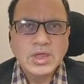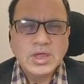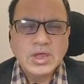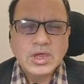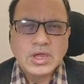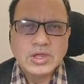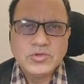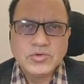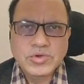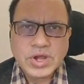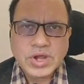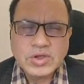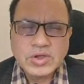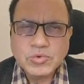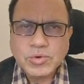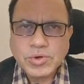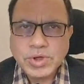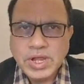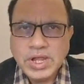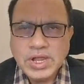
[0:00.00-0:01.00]
You try to
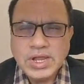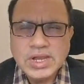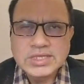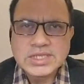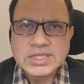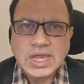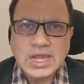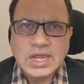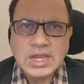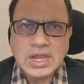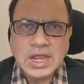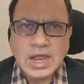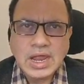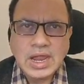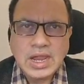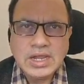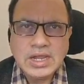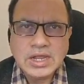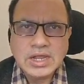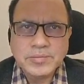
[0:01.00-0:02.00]
redesign
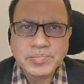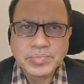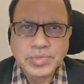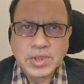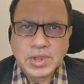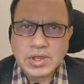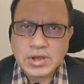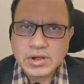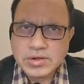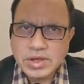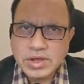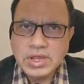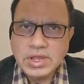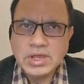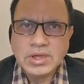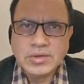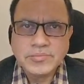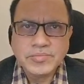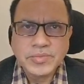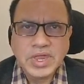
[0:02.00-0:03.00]
and
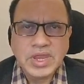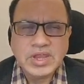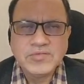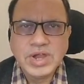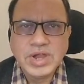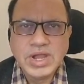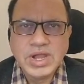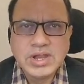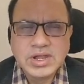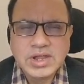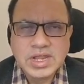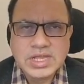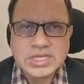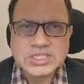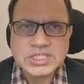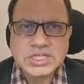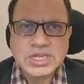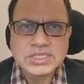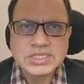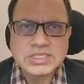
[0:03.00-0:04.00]
reinvent the
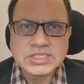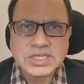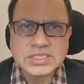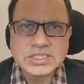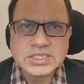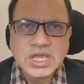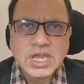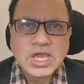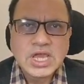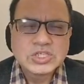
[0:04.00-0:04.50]
test cases